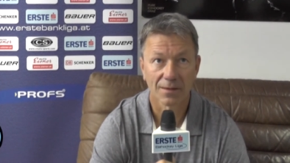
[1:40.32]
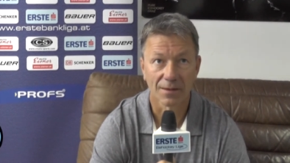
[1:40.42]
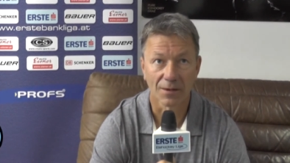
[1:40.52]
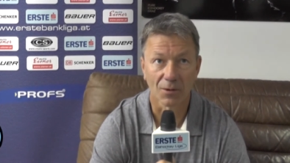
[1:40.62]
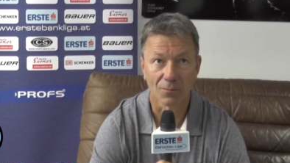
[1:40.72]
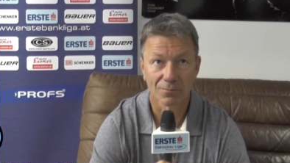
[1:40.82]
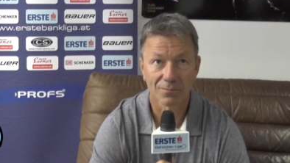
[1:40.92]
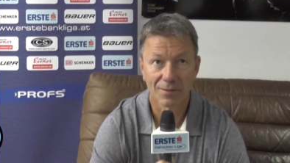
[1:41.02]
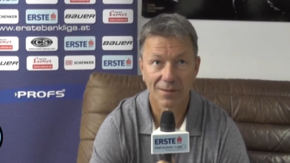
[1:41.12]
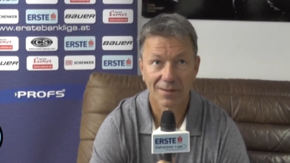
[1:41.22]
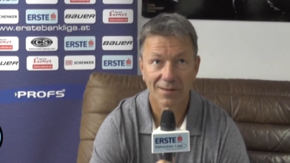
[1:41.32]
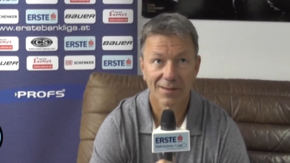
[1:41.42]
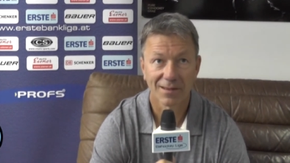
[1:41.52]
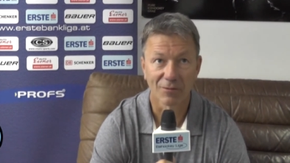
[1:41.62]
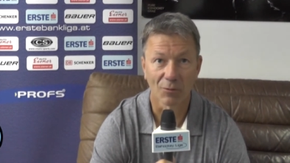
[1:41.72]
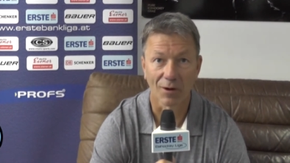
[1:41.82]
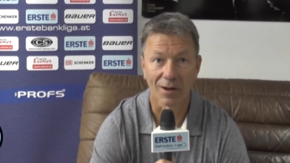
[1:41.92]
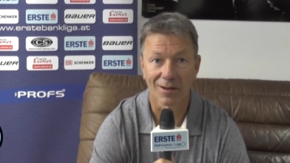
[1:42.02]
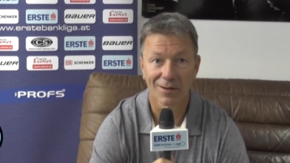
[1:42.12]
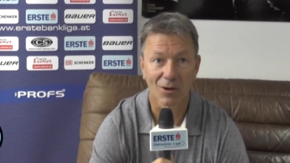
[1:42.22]
you know if you
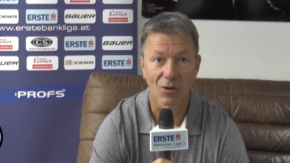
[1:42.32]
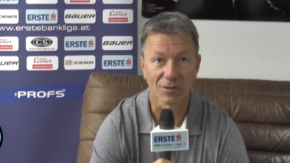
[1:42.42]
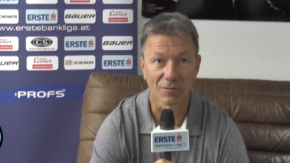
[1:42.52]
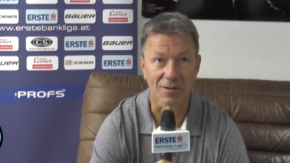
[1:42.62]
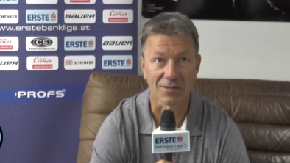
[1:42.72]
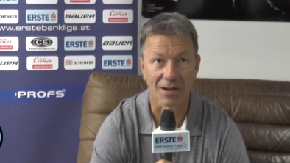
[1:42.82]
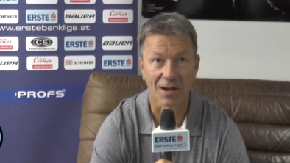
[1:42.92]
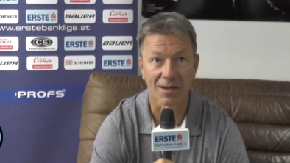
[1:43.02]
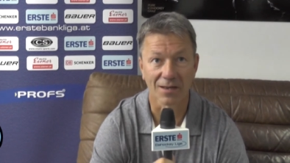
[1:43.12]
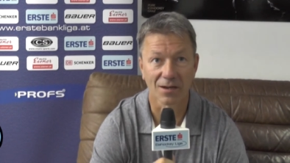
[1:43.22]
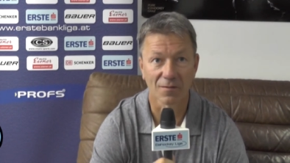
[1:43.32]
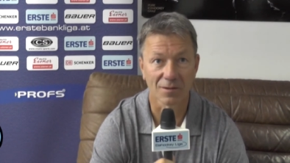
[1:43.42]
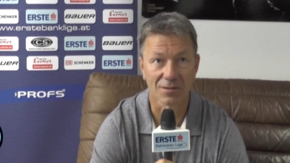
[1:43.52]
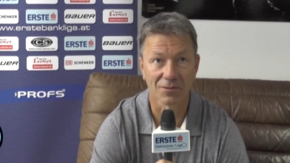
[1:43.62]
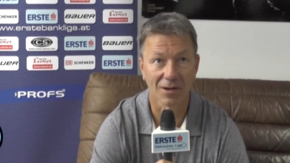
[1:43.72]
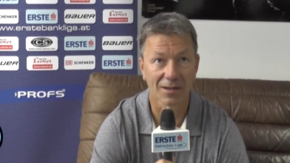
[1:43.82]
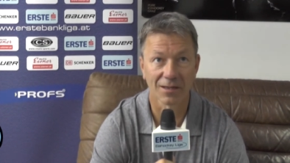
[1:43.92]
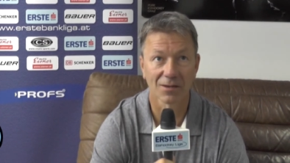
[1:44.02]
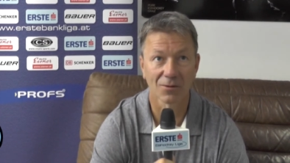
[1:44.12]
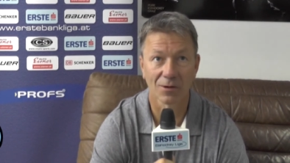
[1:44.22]
want to call it defensive hockey, offensive
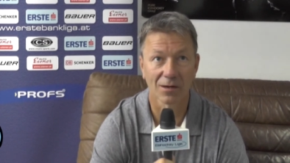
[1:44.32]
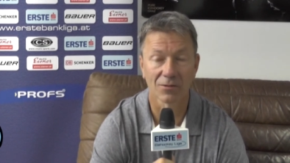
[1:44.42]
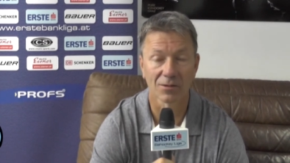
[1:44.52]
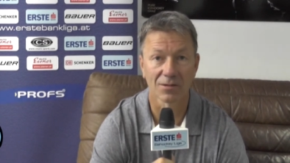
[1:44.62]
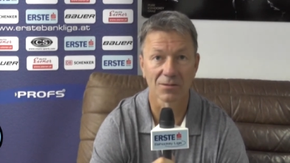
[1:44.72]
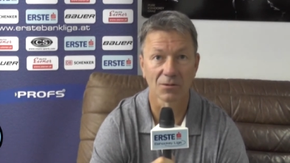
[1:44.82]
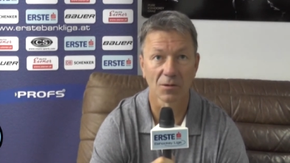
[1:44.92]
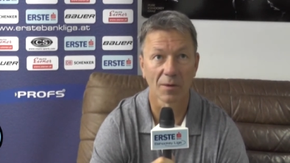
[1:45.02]
hockey, or whatever, it doesn't really